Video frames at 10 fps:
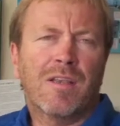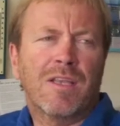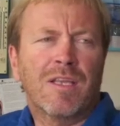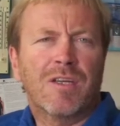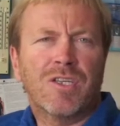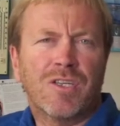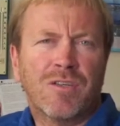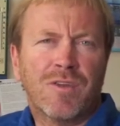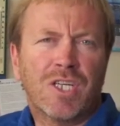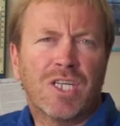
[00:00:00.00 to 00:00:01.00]
the
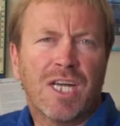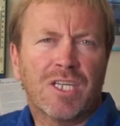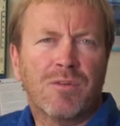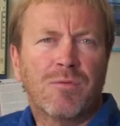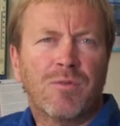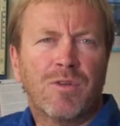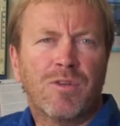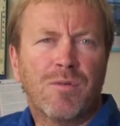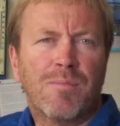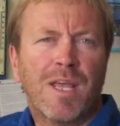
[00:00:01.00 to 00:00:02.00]
indigenous vegetation
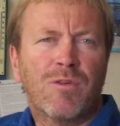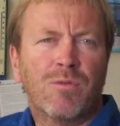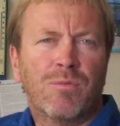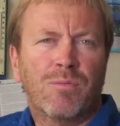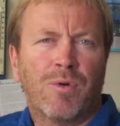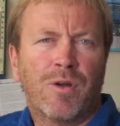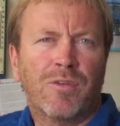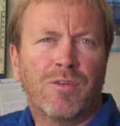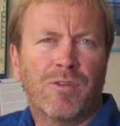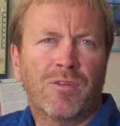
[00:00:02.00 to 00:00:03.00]
using manual
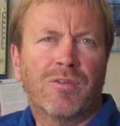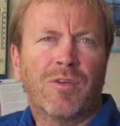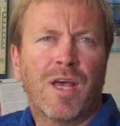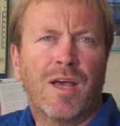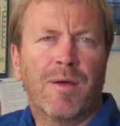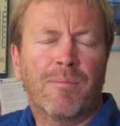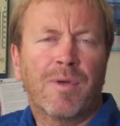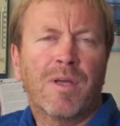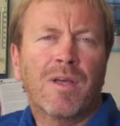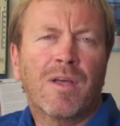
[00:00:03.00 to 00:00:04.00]
processes,
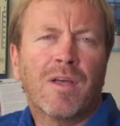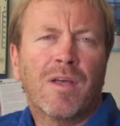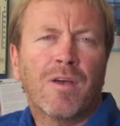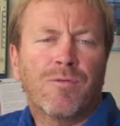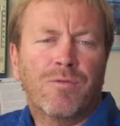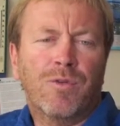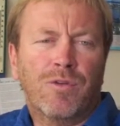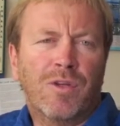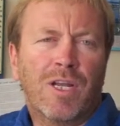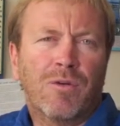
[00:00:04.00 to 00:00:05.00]

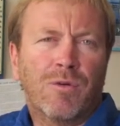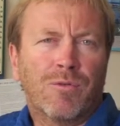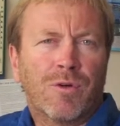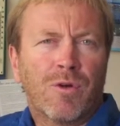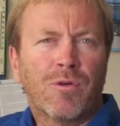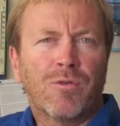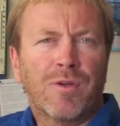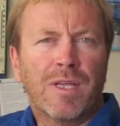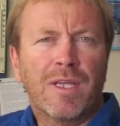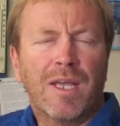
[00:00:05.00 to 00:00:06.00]
using aerial
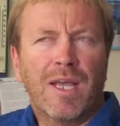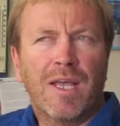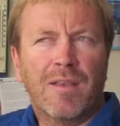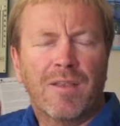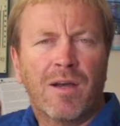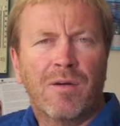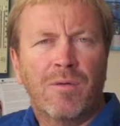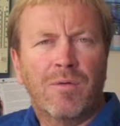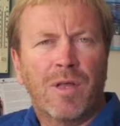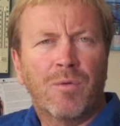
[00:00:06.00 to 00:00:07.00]
photography, and
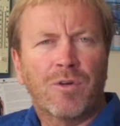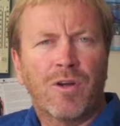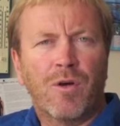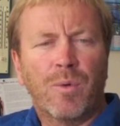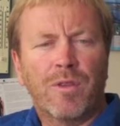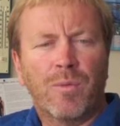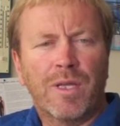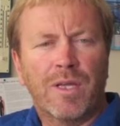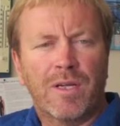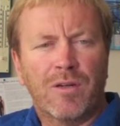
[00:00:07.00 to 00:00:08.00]
they want to know whether
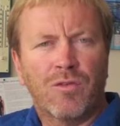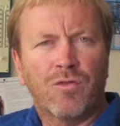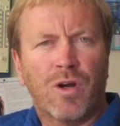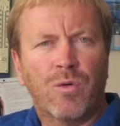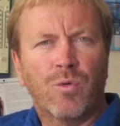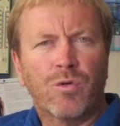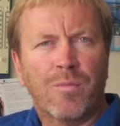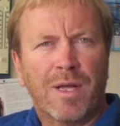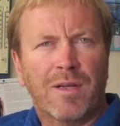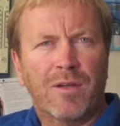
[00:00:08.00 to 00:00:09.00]
we can try and
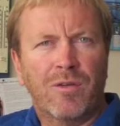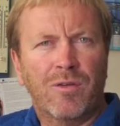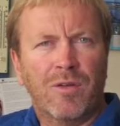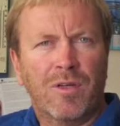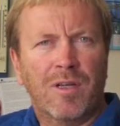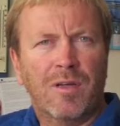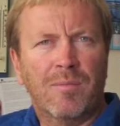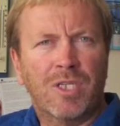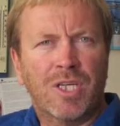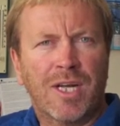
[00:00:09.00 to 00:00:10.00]
automate it using
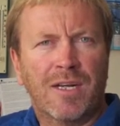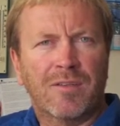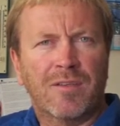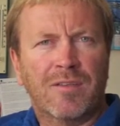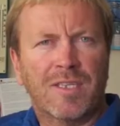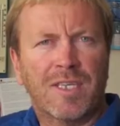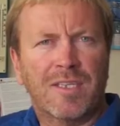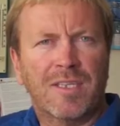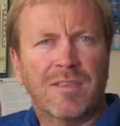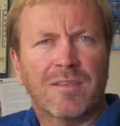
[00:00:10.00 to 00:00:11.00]
image analysis
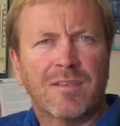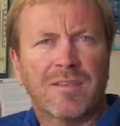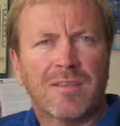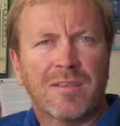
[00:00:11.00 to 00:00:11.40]
techniques.